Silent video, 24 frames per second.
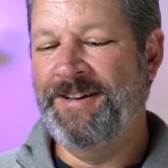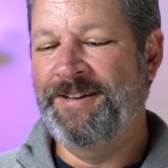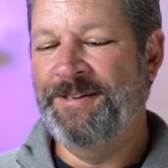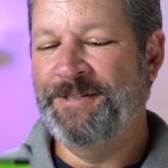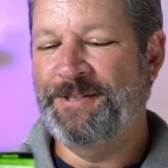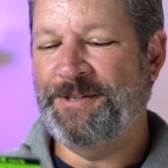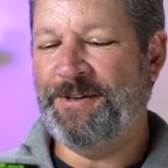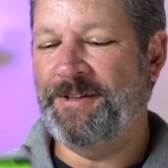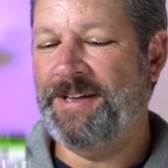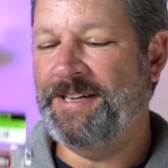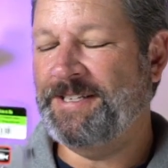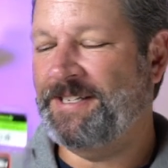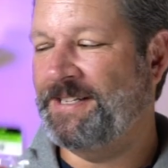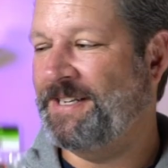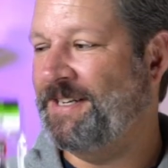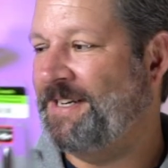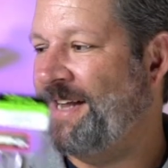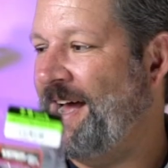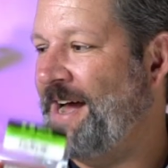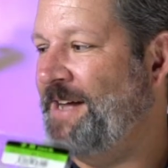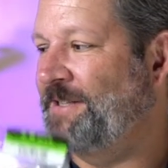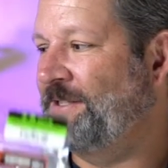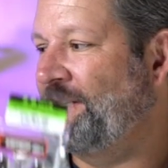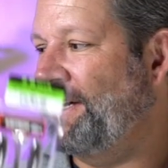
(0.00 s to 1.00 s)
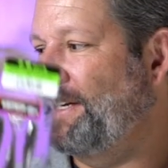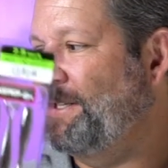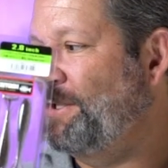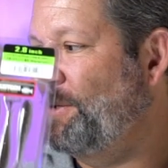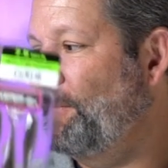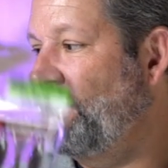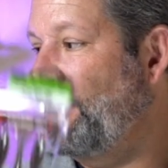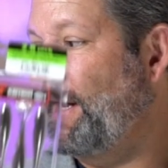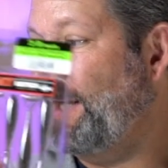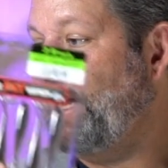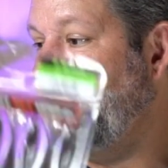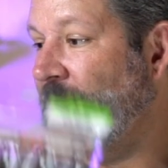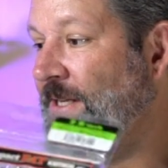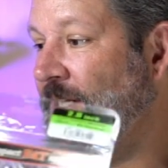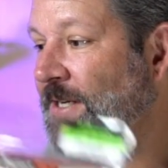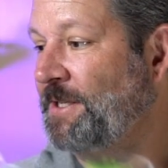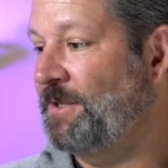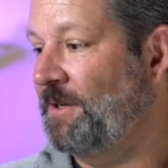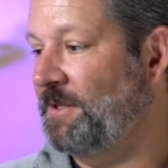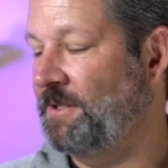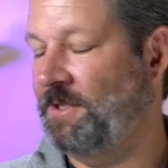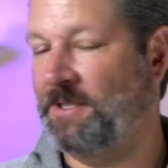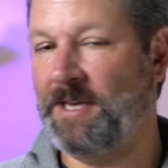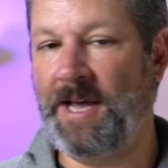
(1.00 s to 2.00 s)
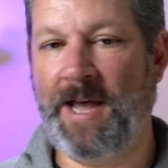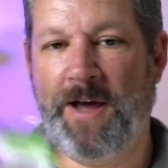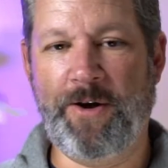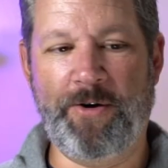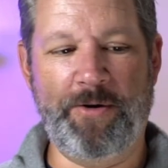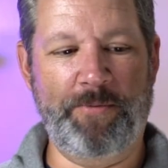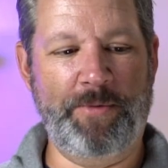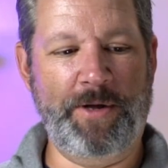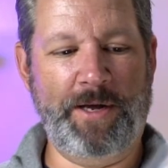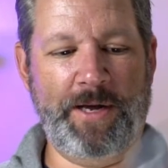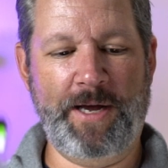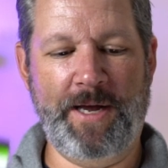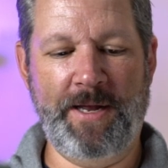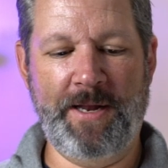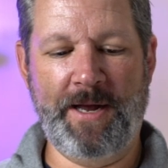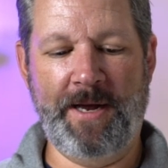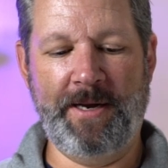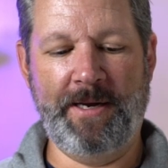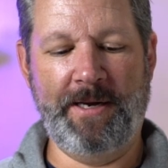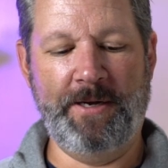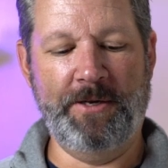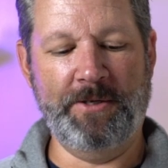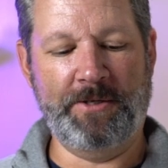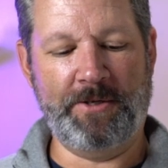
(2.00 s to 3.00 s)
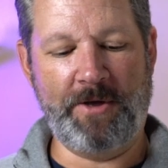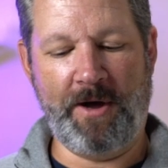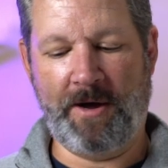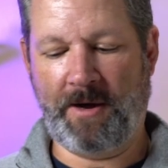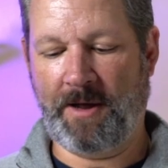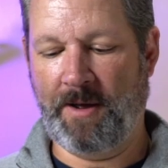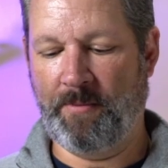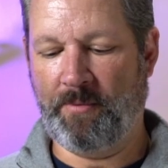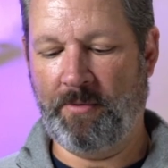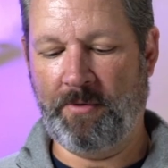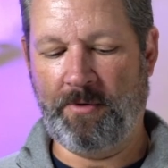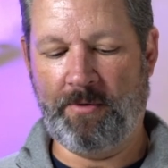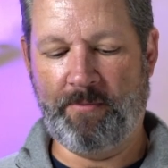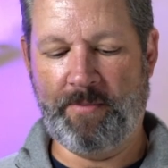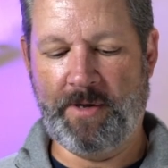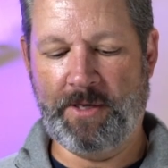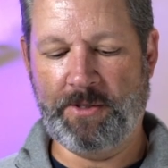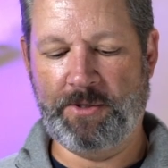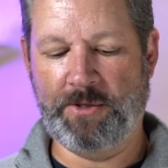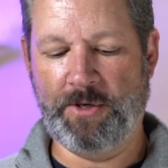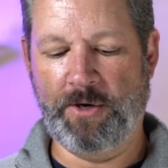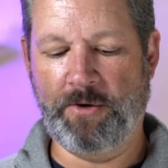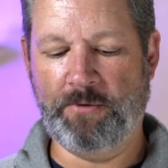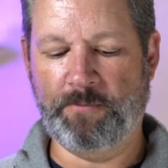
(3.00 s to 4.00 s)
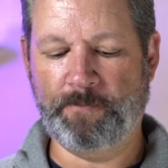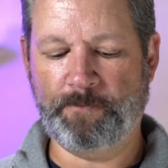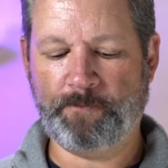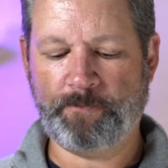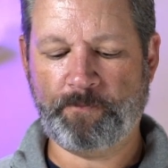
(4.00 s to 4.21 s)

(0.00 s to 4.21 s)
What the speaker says: So that's the downside. So when I get these on sale, I'm like, I need to stock up a little bit. So